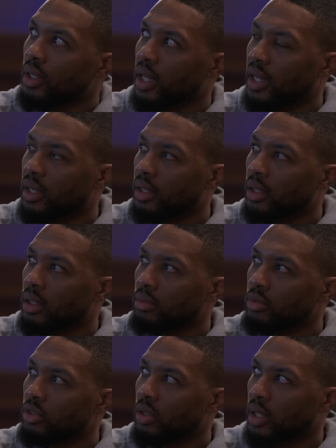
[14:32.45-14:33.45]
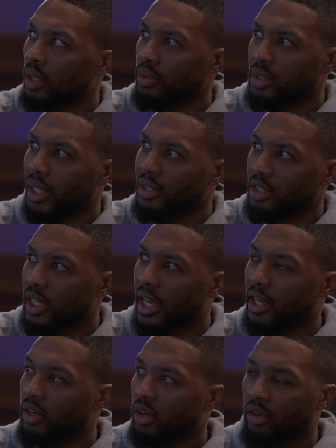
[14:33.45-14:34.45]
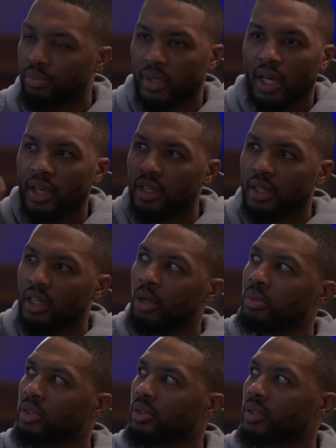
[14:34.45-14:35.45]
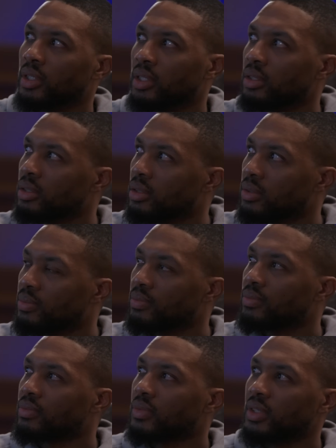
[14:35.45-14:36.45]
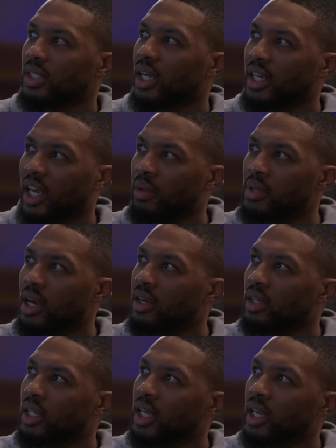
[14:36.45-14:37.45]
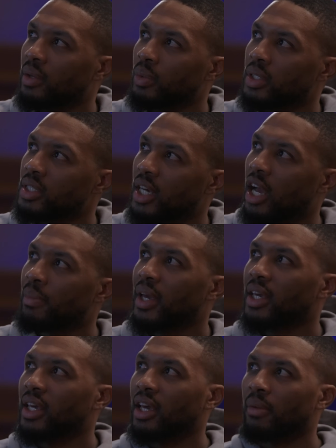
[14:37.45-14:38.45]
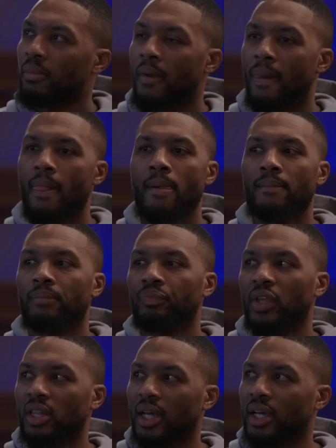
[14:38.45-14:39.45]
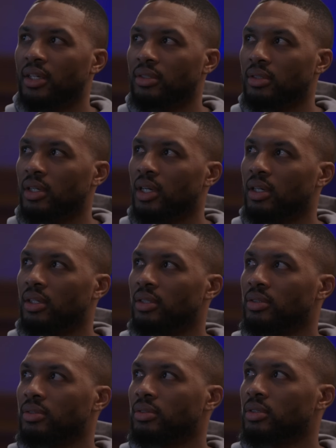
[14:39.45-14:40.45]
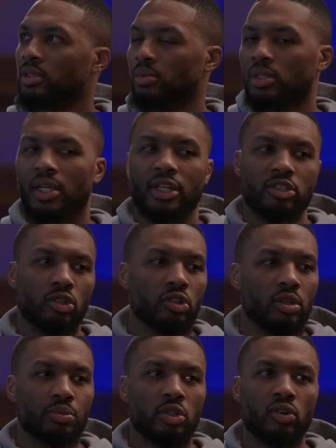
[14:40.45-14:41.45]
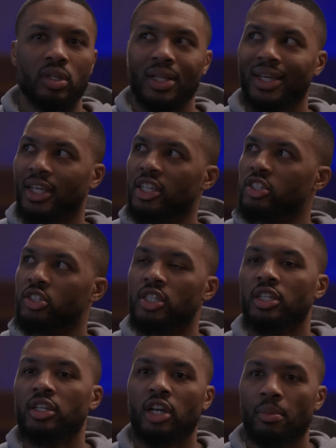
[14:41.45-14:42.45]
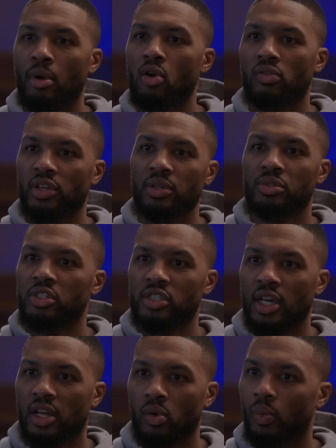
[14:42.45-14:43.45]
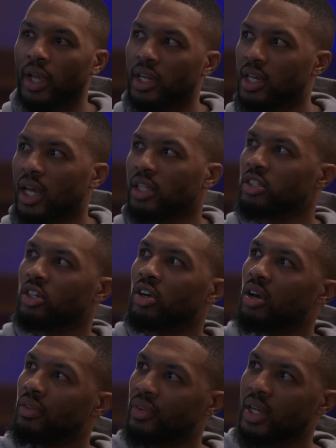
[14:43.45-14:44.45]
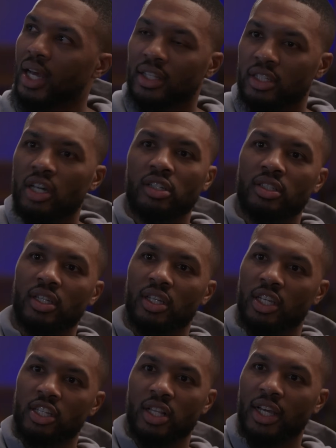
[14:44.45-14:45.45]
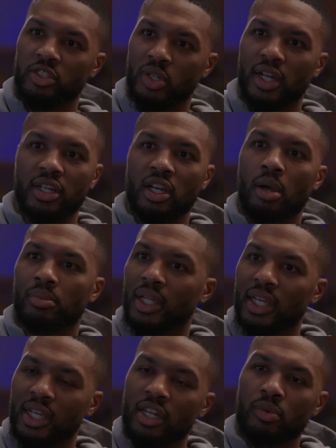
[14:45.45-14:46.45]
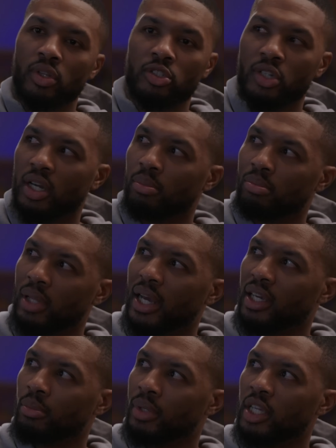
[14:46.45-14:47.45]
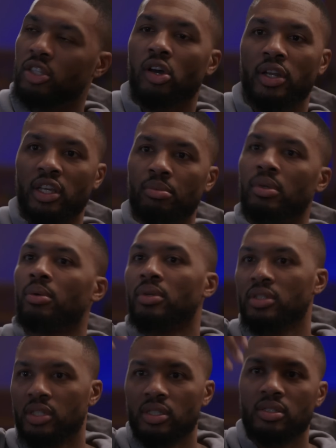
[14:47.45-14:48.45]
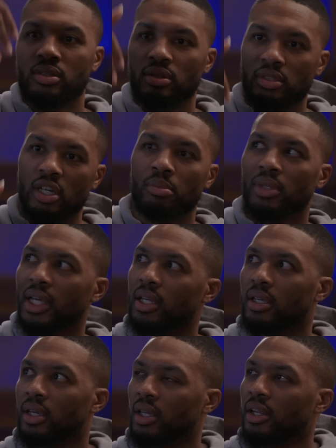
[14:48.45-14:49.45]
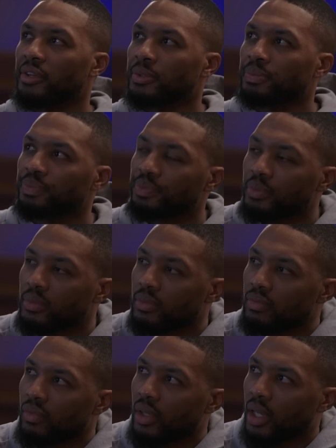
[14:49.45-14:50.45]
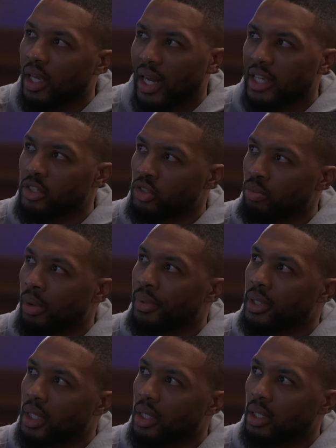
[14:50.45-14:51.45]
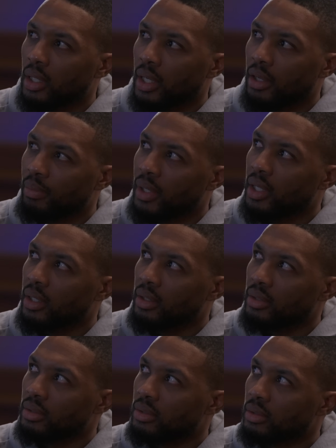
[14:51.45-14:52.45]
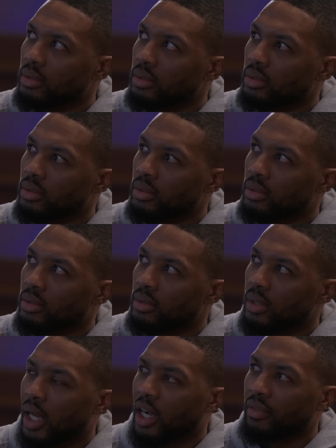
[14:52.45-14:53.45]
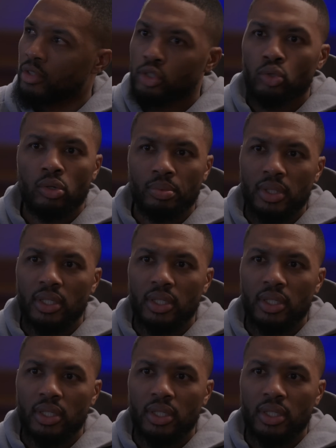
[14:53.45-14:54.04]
And, you know, they was like sagging off me. I hit a couple threes. Then I came down the lane one time at camp, and like, it was like Joakim Noah, like he just didn't come over. He was just kind of waiting, and I took off and I dunked it, and he like tried to come late. He didn't really try to block it, but he thought he'd be able to just come late and get it. And I just remember thinking like, man, I could for sure play.